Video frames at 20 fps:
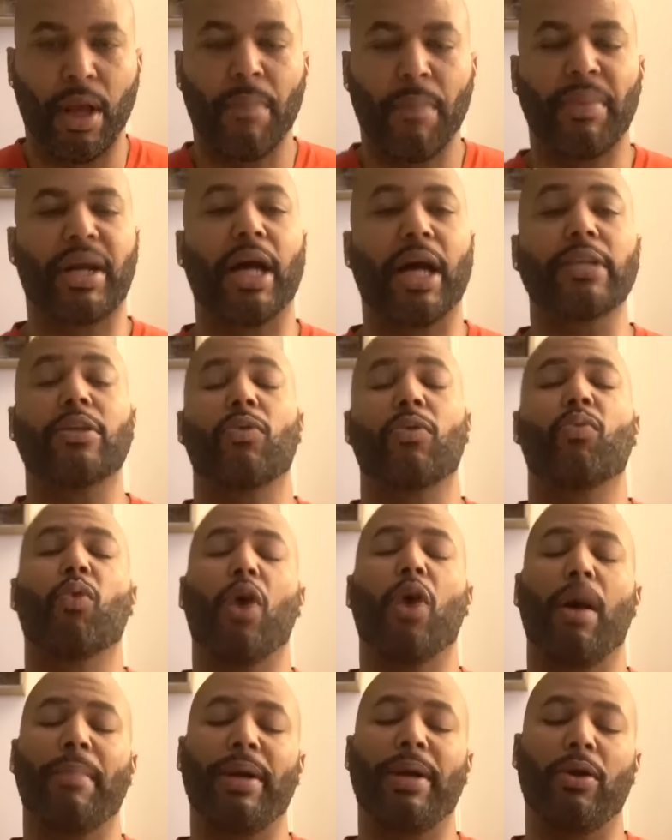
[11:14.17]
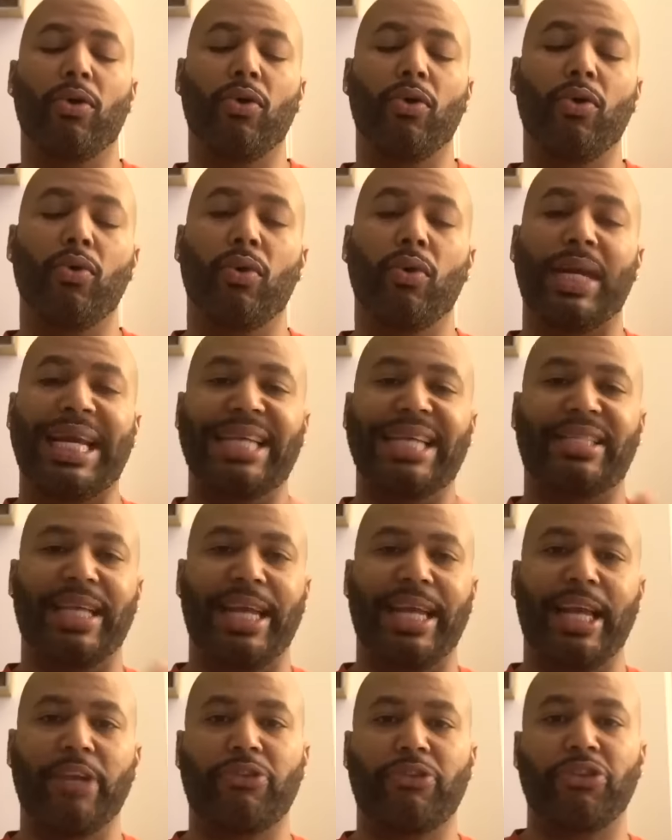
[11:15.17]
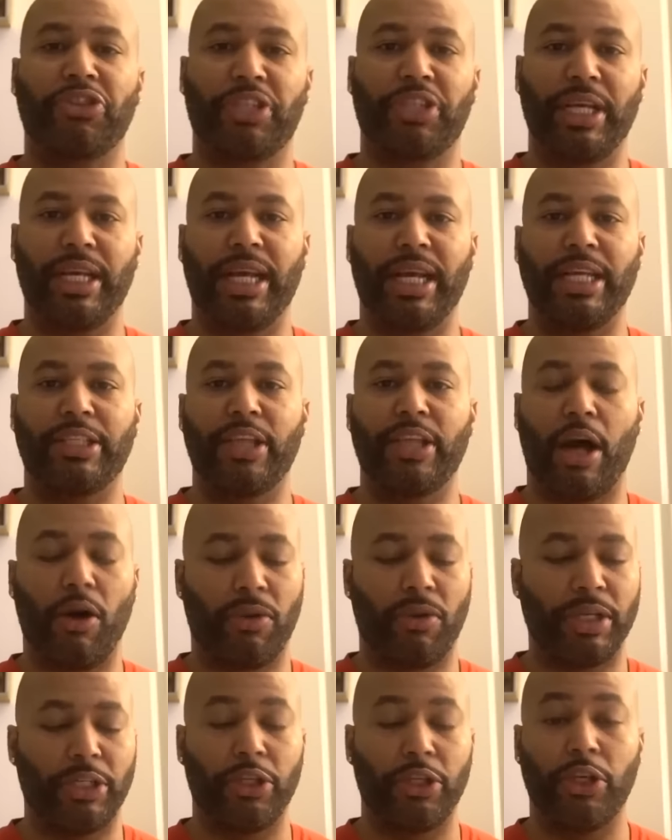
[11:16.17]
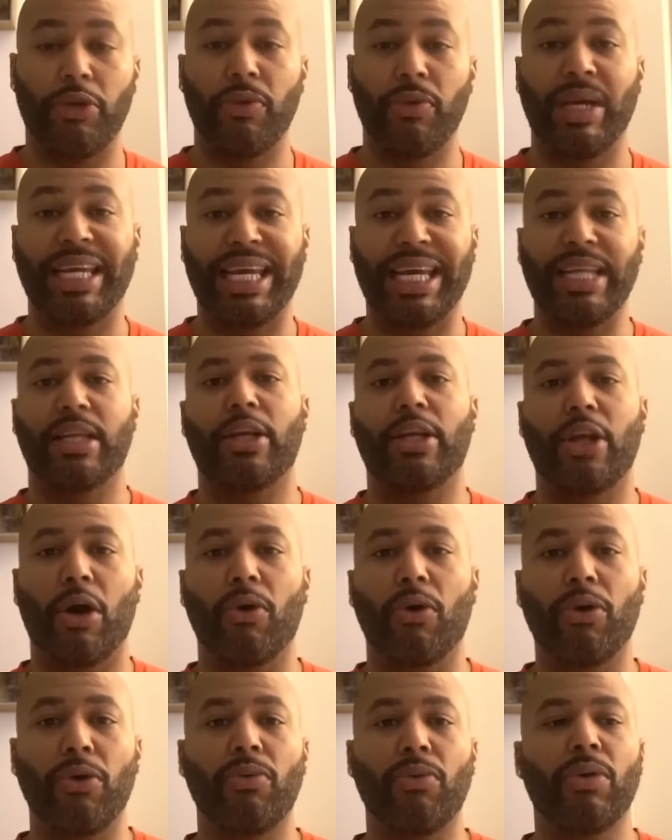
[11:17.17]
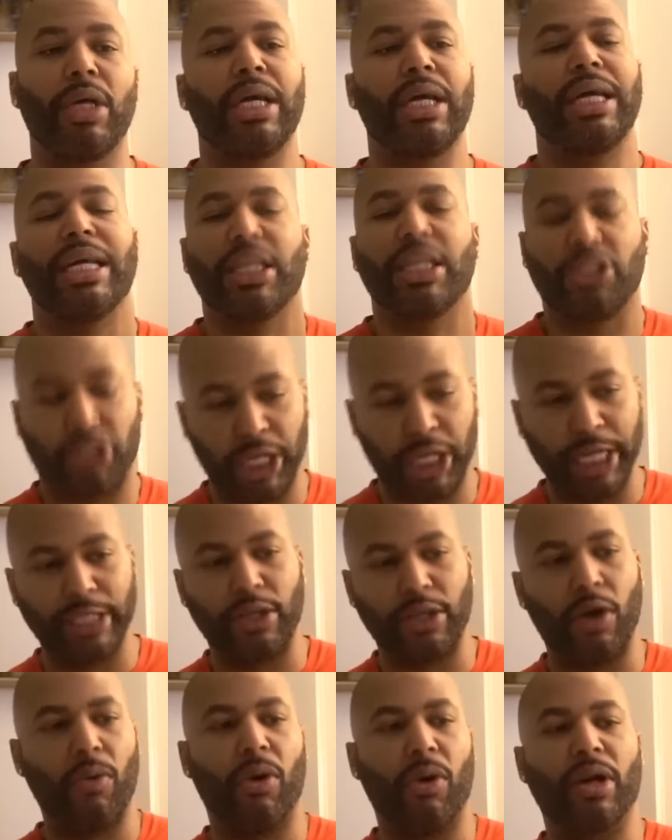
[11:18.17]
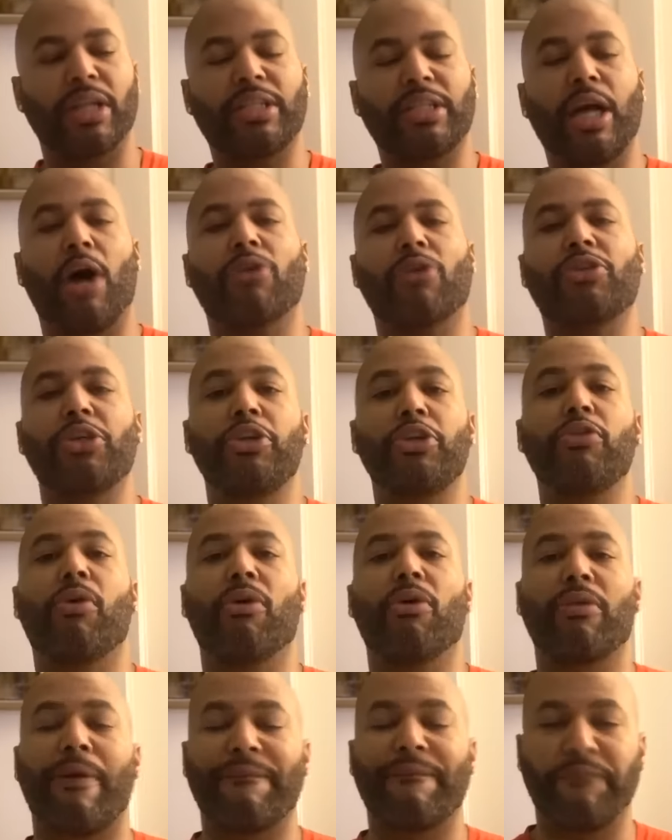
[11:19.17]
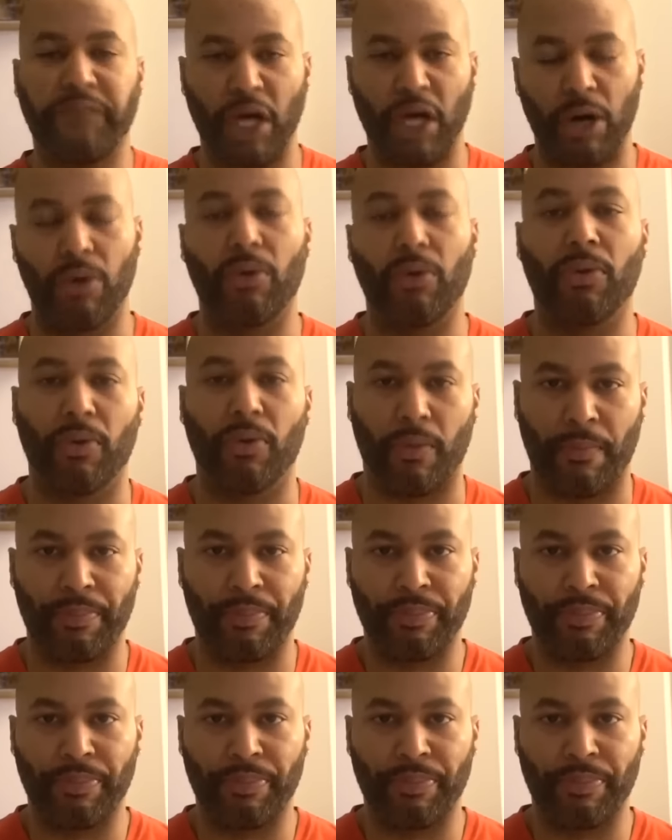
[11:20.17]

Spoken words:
Because a woman who is interested in talking to you and getting to know you, she's going to want to talk to you on the phone.